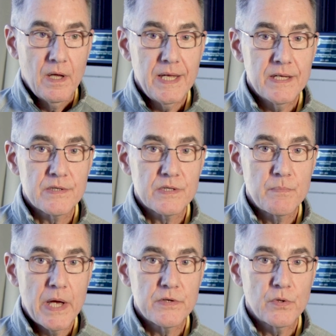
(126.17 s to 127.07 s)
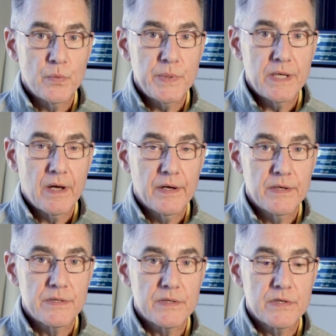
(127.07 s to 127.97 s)
It's special
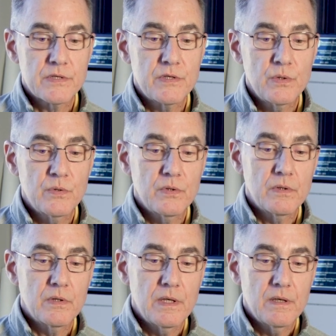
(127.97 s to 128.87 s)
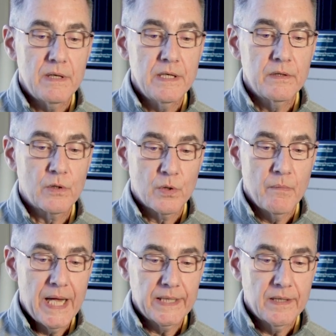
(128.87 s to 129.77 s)
because the student in Career
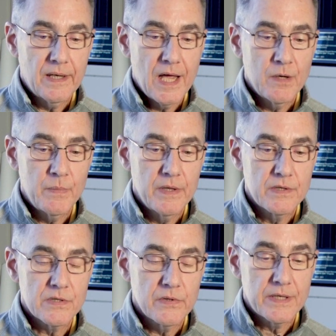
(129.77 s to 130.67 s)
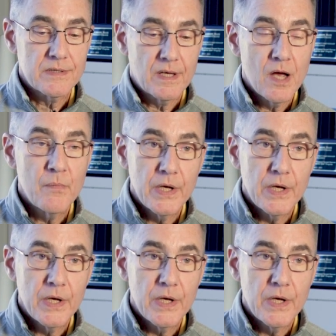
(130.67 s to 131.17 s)
Magnet Academy that selects to come